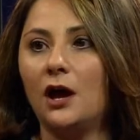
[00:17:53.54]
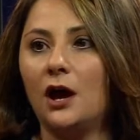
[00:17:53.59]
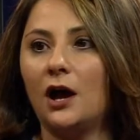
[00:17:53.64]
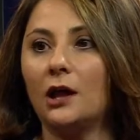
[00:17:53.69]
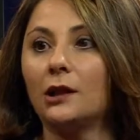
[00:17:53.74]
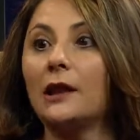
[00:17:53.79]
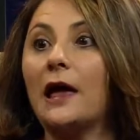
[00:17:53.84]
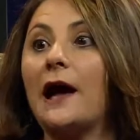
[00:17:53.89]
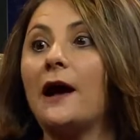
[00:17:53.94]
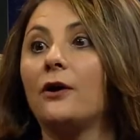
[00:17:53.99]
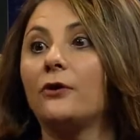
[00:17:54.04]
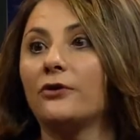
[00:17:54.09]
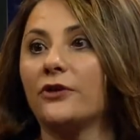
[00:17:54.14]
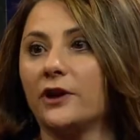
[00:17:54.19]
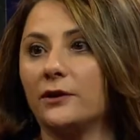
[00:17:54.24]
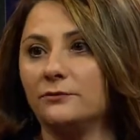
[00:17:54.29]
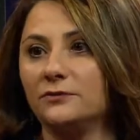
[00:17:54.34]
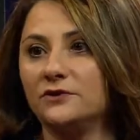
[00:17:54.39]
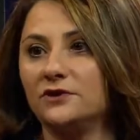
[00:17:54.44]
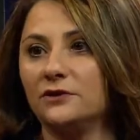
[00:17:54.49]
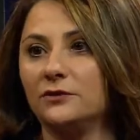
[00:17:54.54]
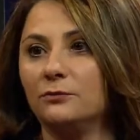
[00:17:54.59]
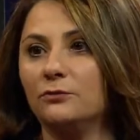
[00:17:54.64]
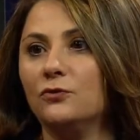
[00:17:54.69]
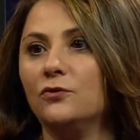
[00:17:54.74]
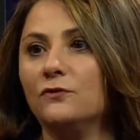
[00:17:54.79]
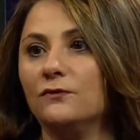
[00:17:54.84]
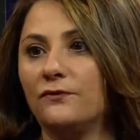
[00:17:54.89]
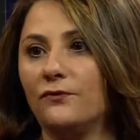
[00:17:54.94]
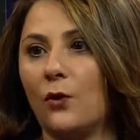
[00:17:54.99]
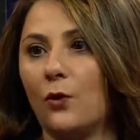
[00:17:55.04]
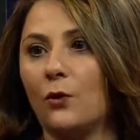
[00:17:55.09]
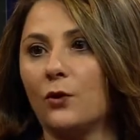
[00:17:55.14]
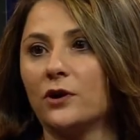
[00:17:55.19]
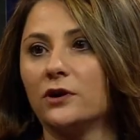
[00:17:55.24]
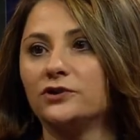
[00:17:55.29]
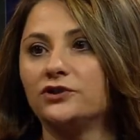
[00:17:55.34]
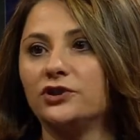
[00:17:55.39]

allow them to move forward,